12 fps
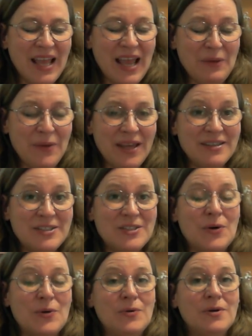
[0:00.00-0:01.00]
Anyway,
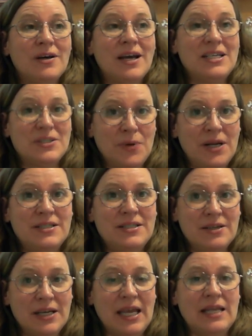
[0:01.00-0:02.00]
so I just wanted
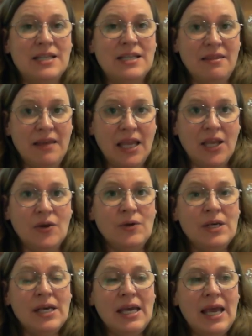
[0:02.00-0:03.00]
to again say thank
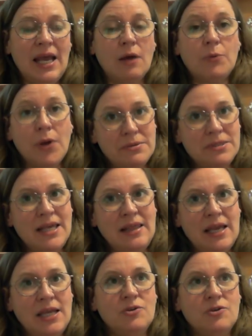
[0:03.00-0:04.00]
you, and I'll probably say
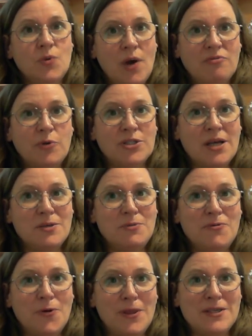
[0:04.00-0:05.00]
thank you 12 more times
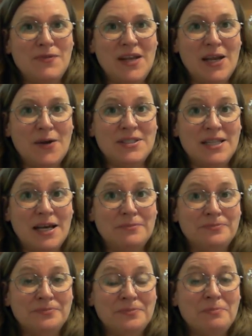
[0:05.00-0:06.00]
before this video is done.
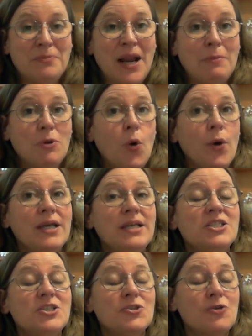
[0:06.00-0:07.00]
But I'm
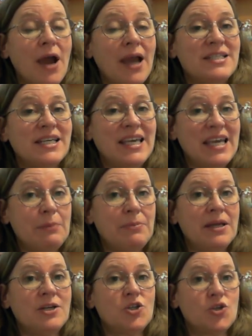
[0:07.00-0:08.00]
going to try to
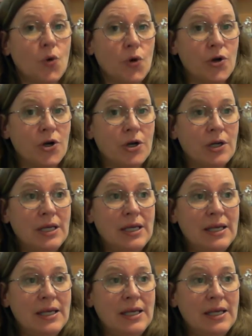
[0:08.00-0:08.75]
keep it shorter.